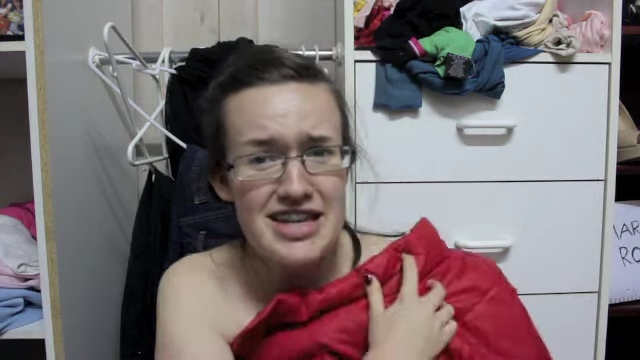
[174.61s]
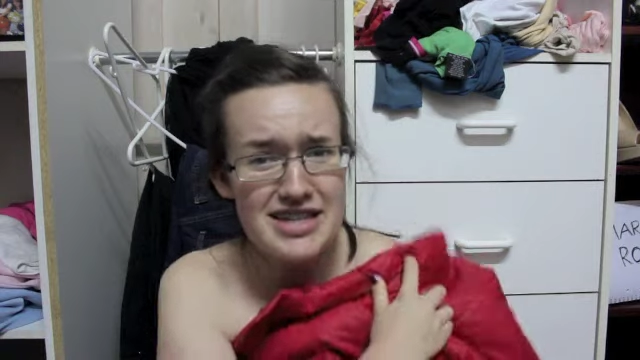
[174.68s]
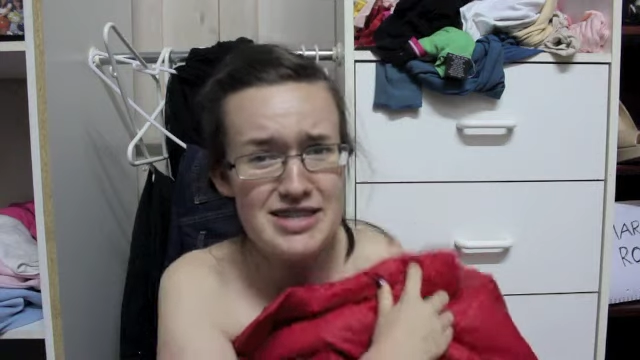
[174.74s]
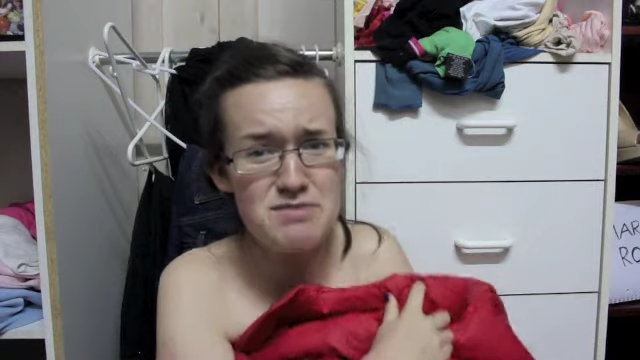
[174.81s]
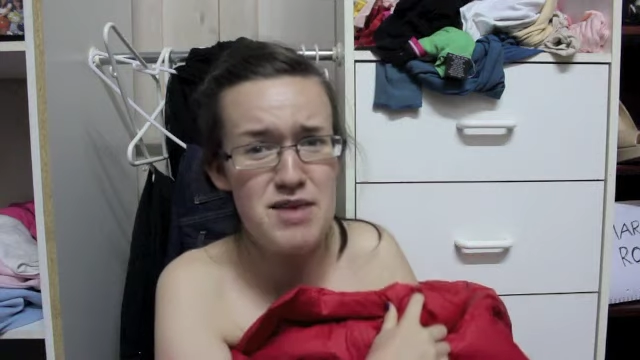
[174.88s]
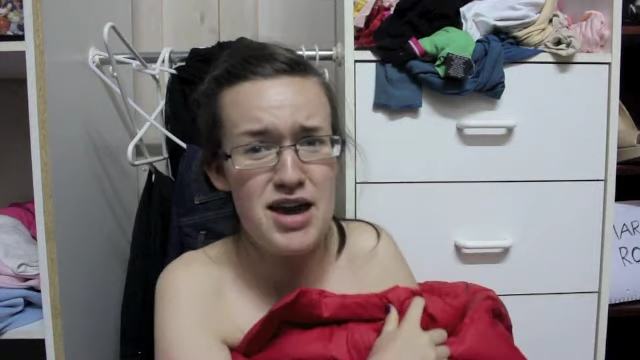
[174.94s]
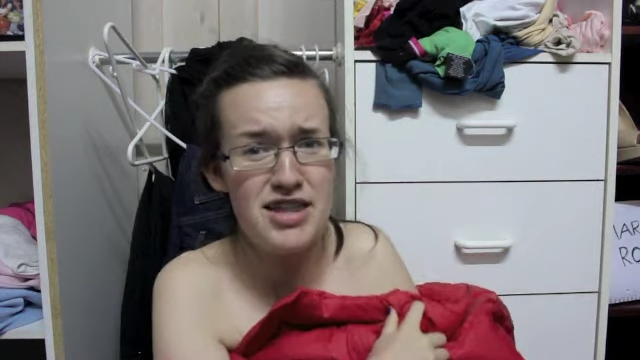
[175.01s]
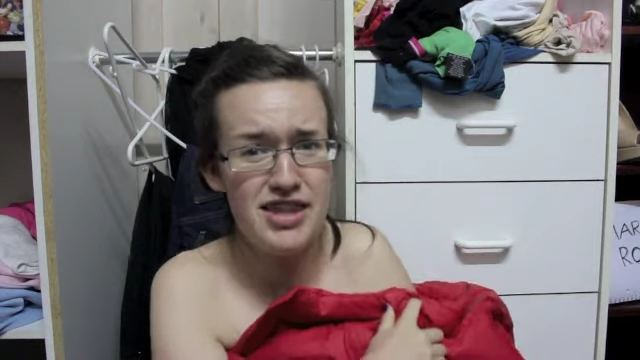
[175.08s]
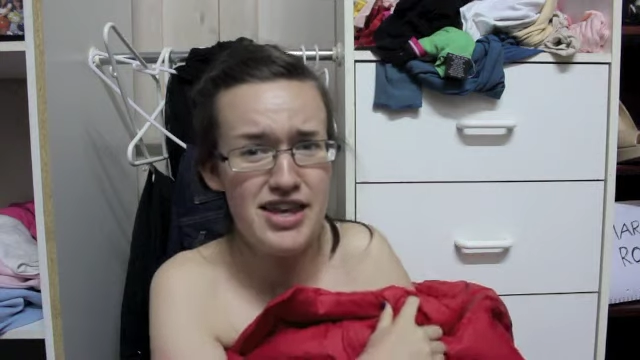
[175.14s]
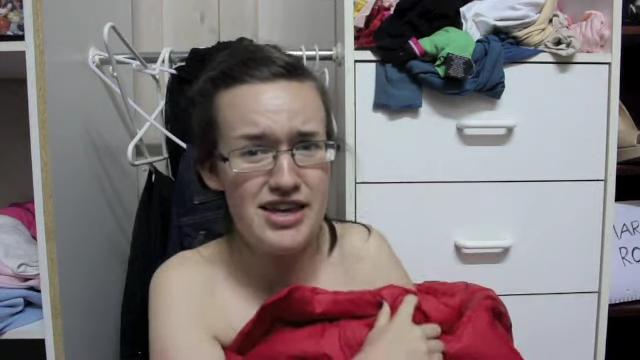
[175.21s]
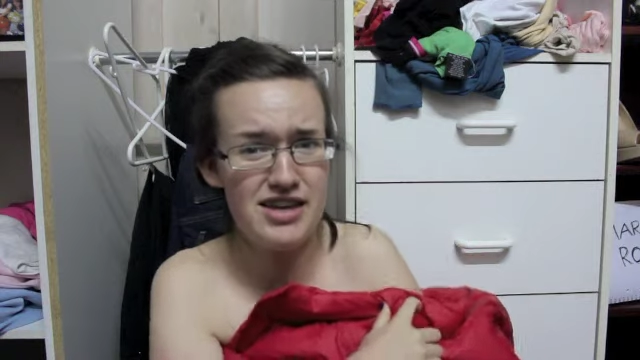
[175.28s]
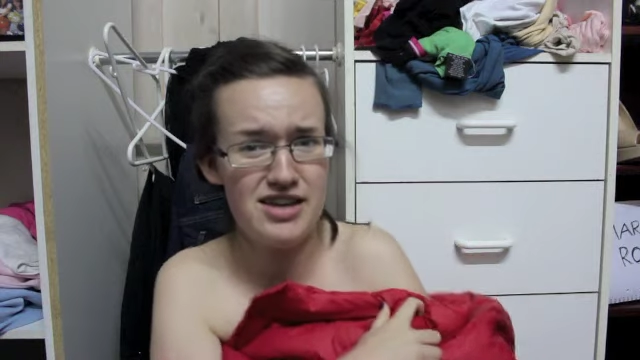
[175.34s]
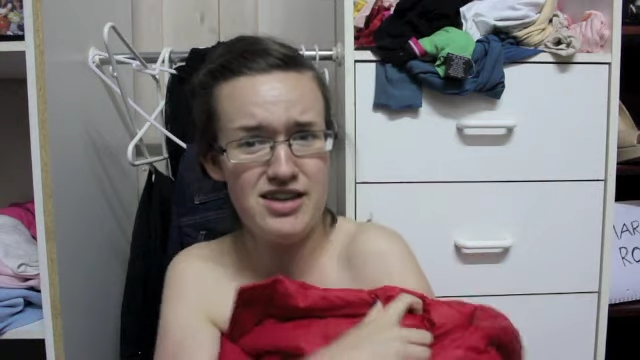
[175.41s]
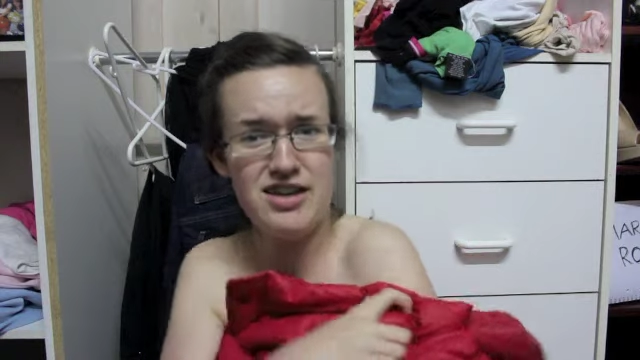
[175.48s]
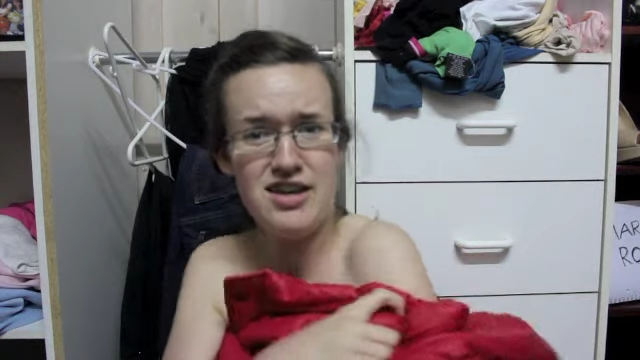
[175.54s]
It's about
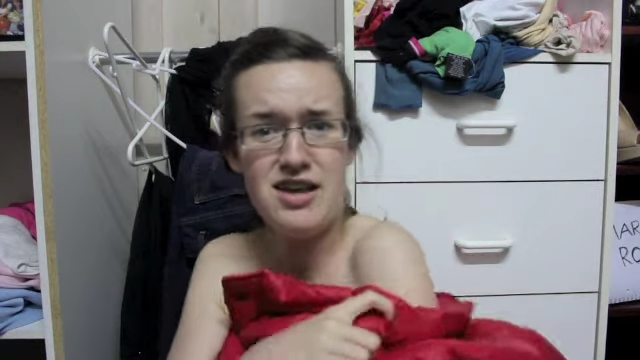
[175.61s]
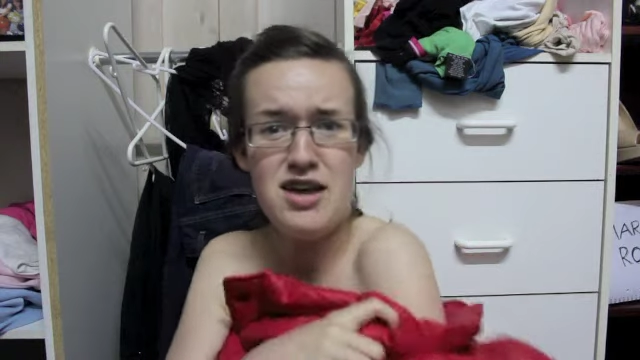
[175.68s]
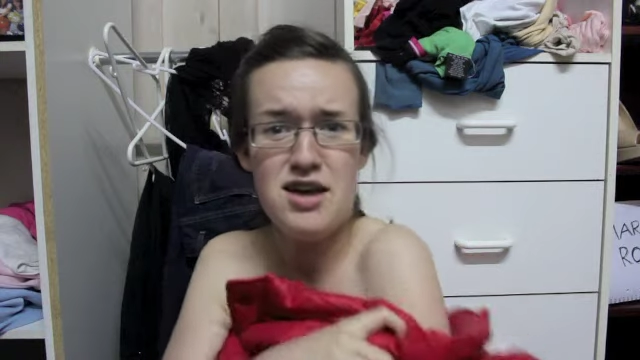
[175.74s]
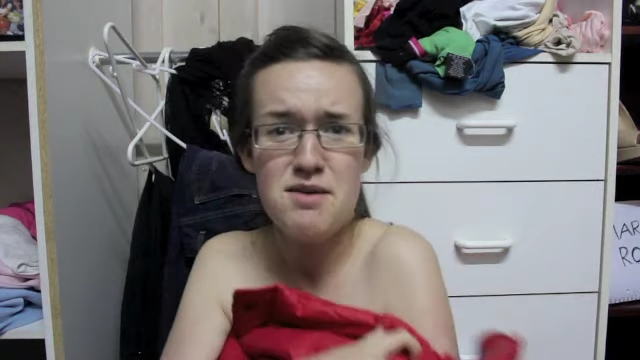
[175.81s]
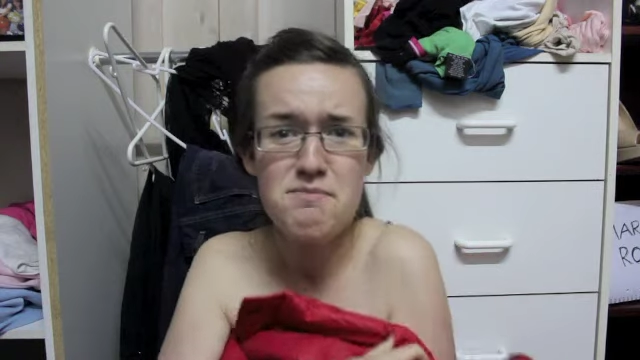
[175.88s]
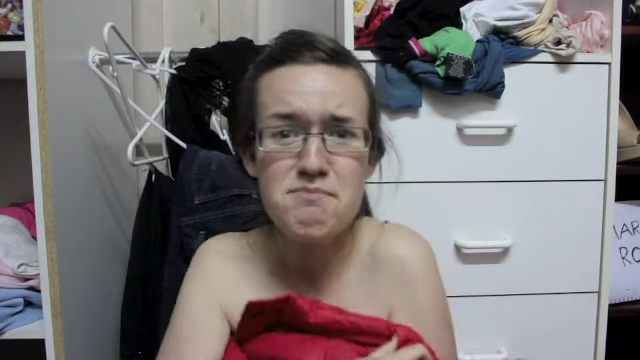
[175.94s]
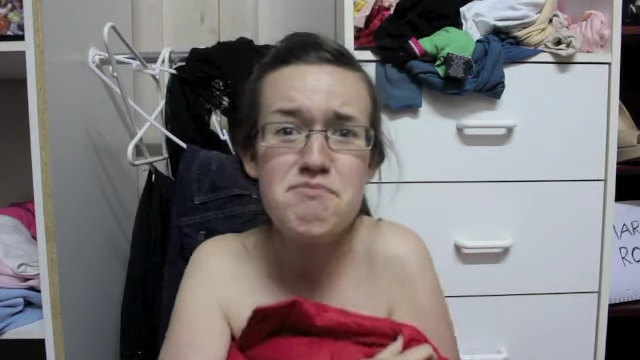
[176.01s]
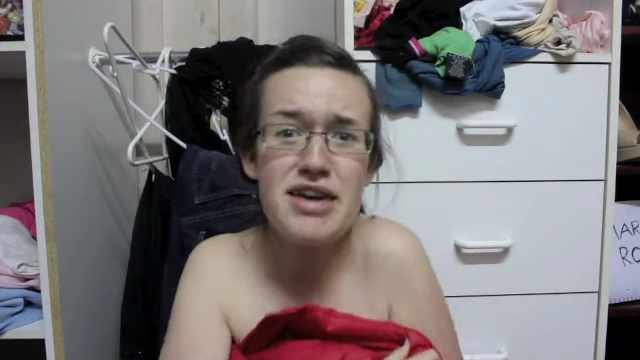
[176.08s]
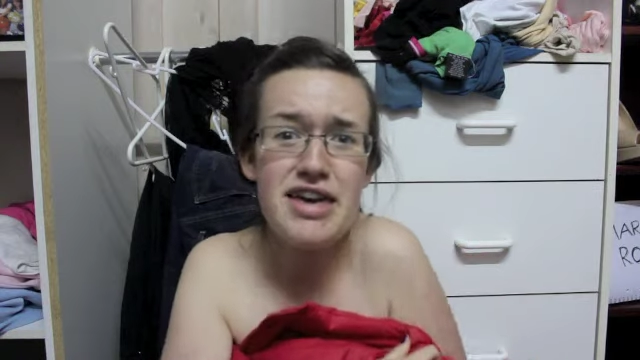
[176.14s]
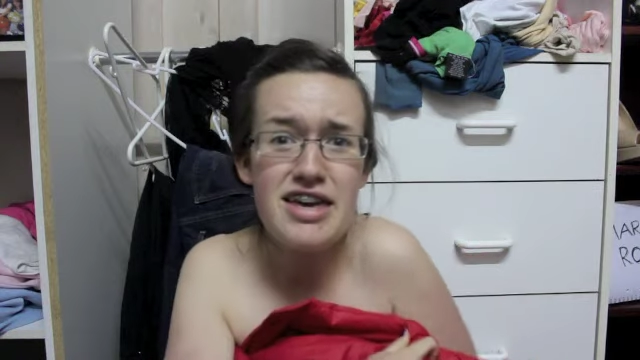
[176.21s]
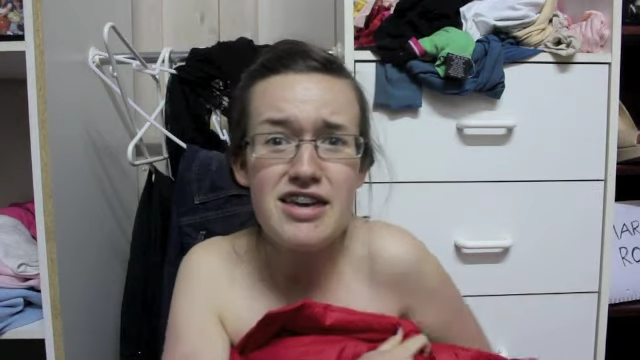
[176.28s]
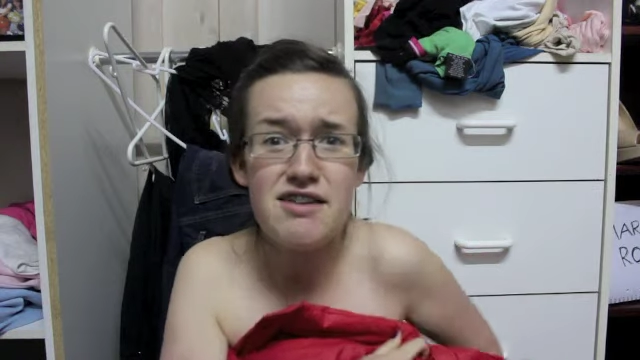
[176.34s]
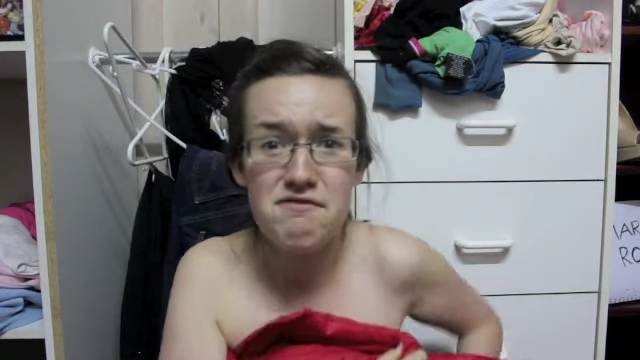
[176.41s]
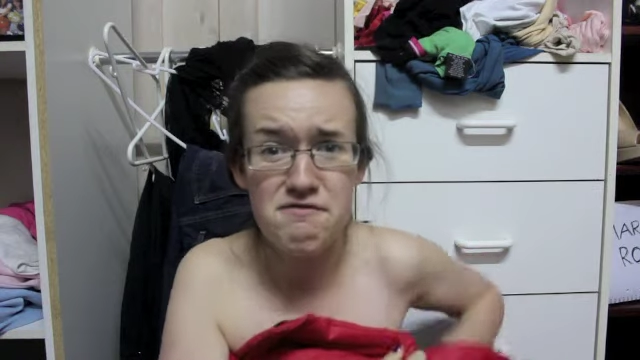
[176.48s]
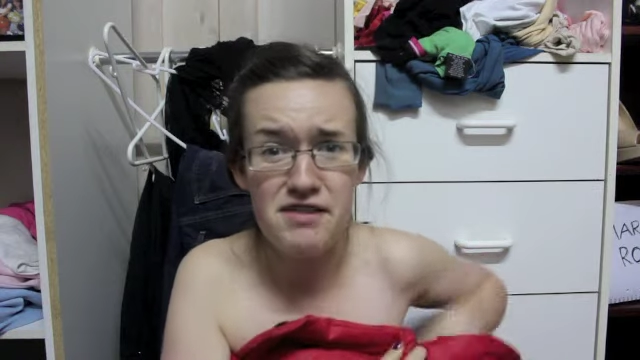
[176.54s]
like
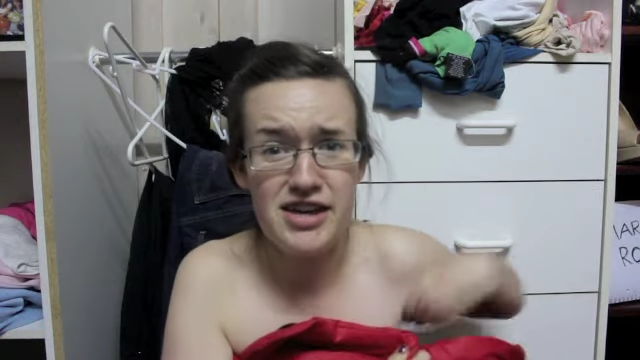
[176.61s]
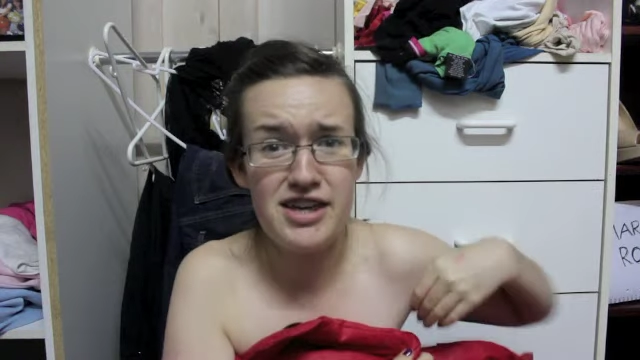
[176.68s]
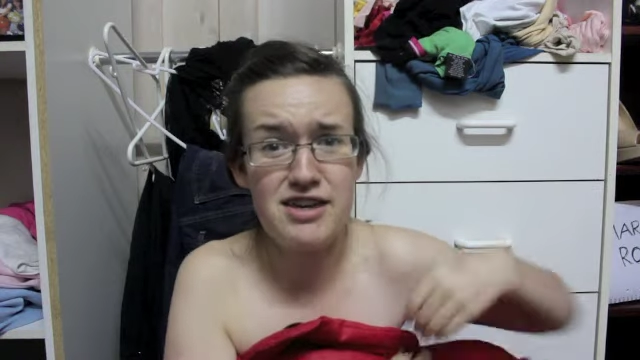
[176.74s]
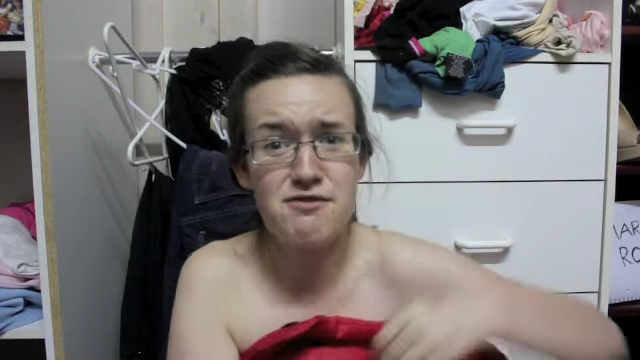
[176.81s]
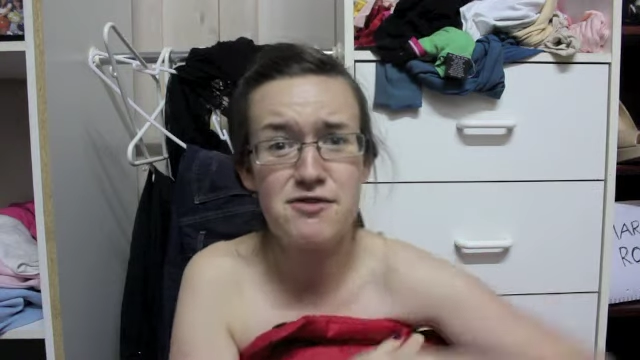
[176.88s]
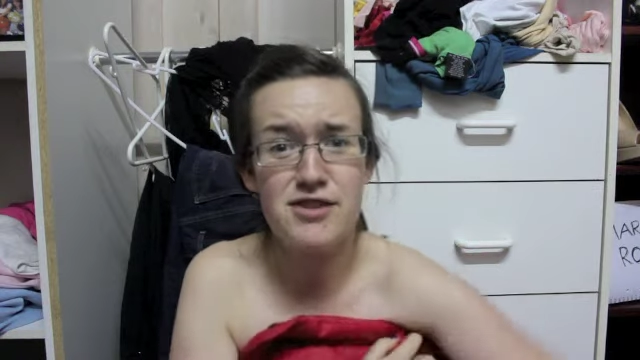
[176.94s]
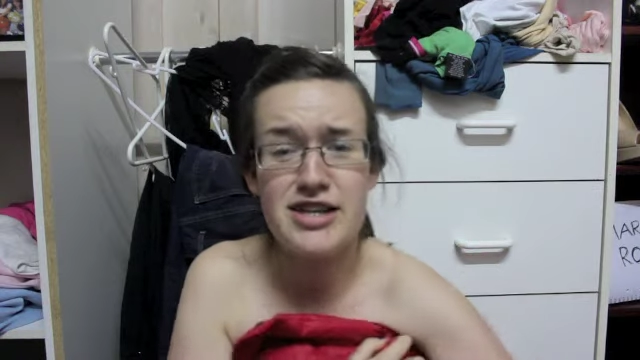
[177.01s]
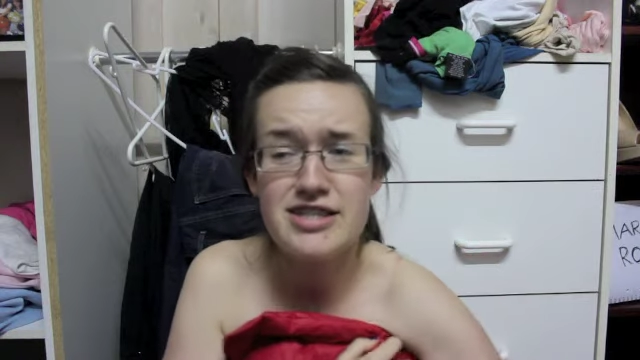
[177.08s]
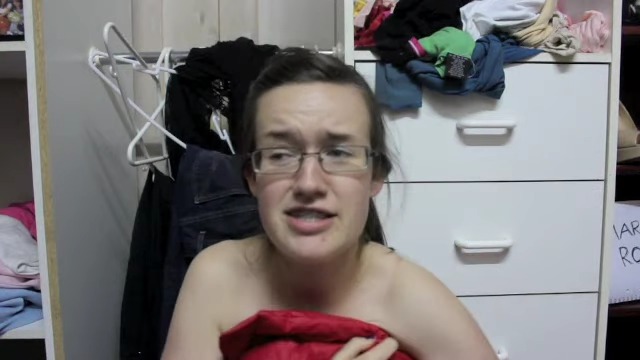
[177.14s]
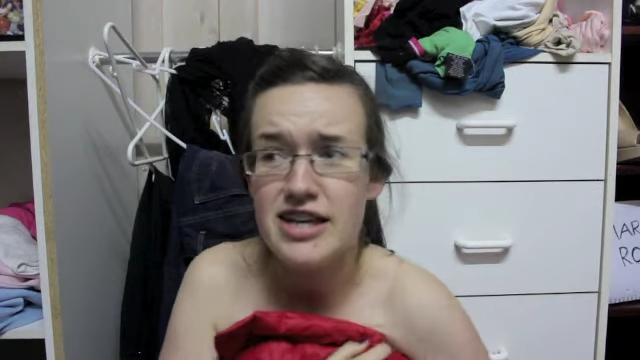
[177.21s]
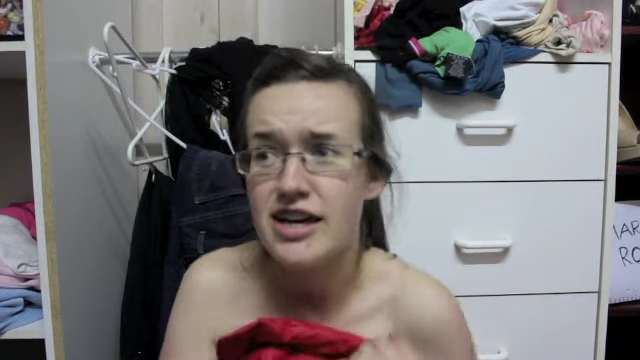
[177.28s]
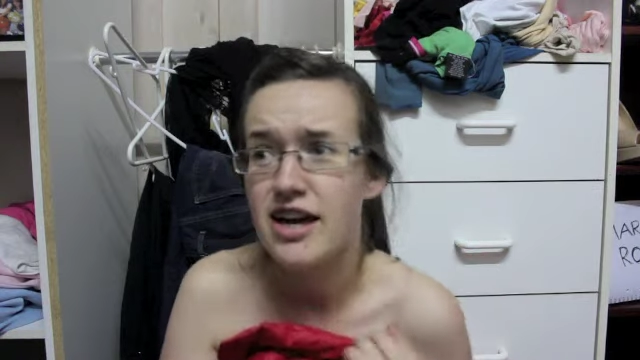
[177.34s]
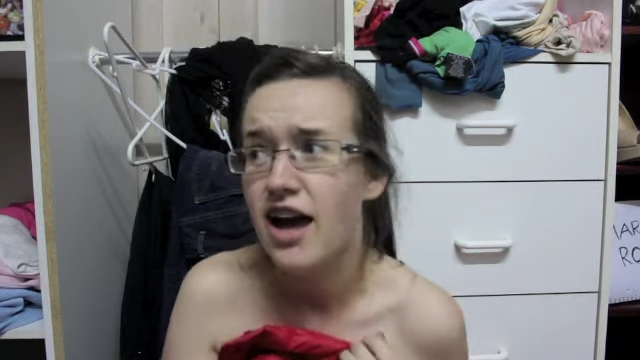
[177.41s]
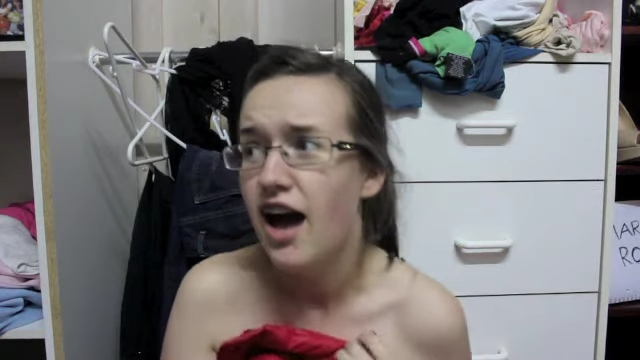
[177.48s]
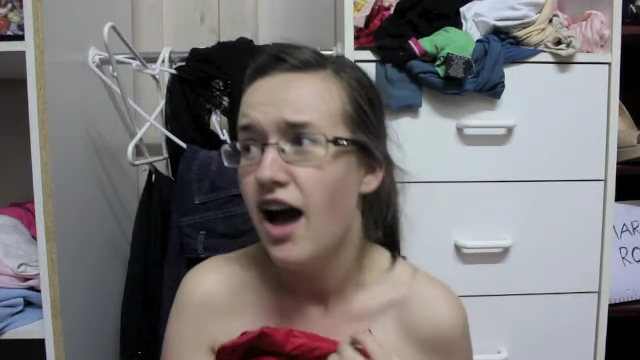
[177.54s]
being fucking freezing.